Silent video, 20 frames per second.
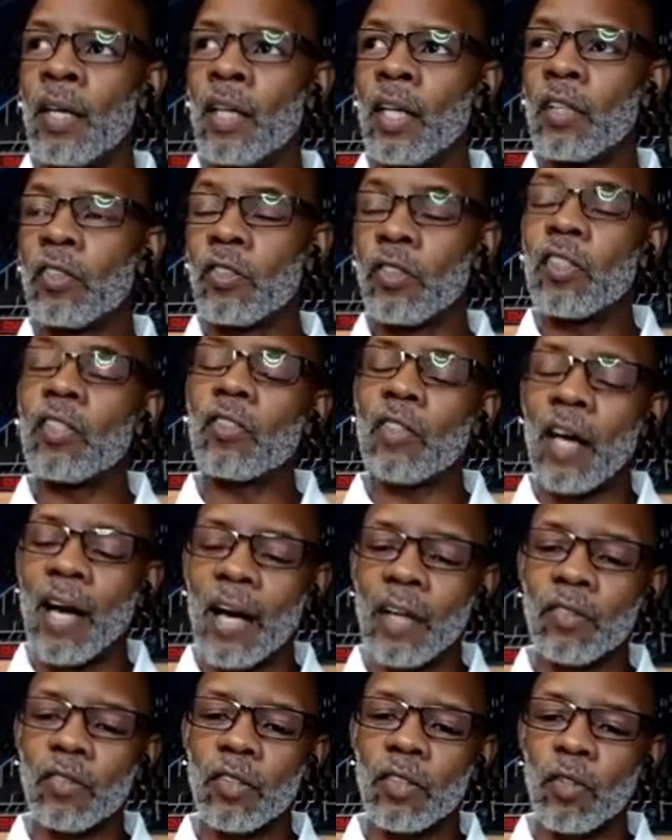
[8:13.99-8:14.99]
She is
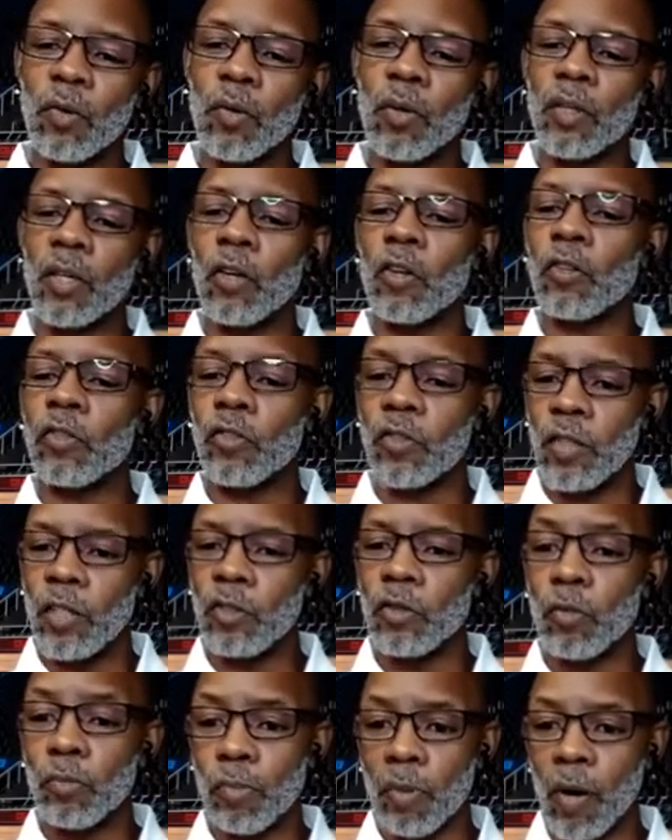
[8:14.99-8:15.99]
actually doing her
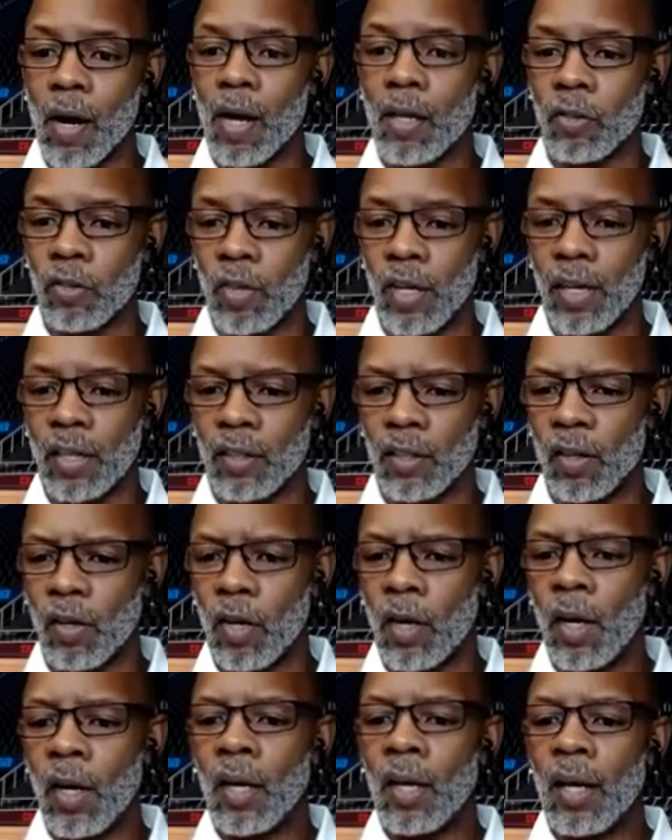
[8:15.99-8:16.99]
senior project
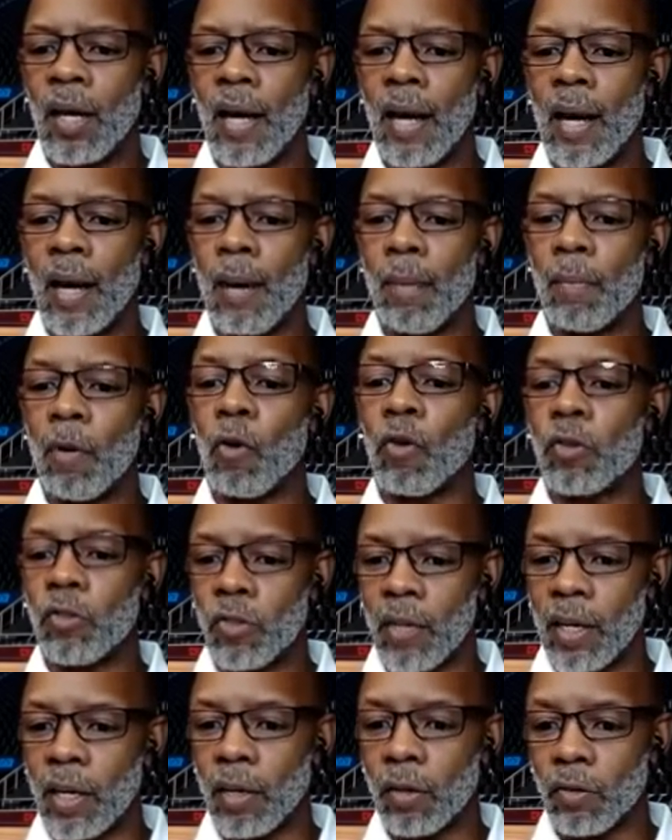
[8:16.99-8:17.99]
on
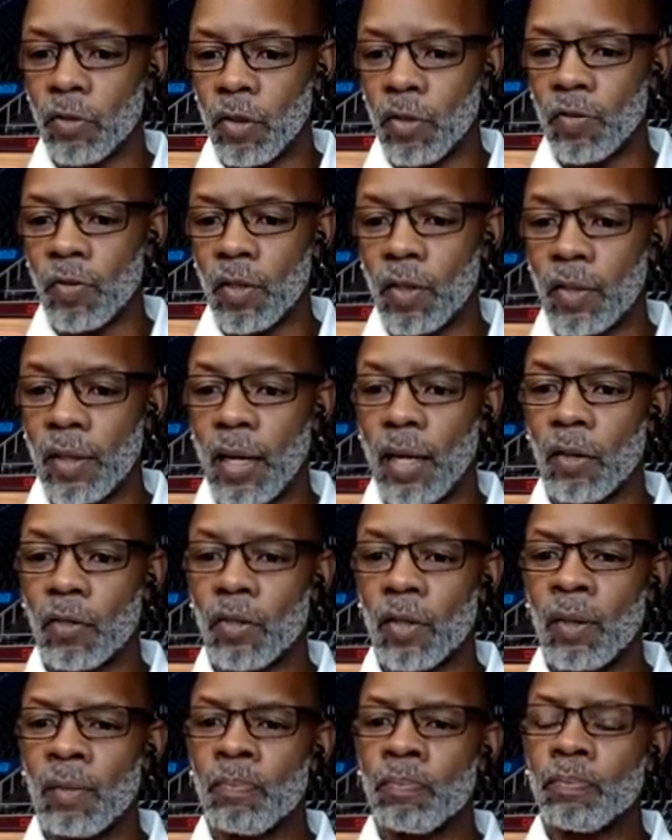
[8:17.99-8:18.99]
JLT Fieldhouse.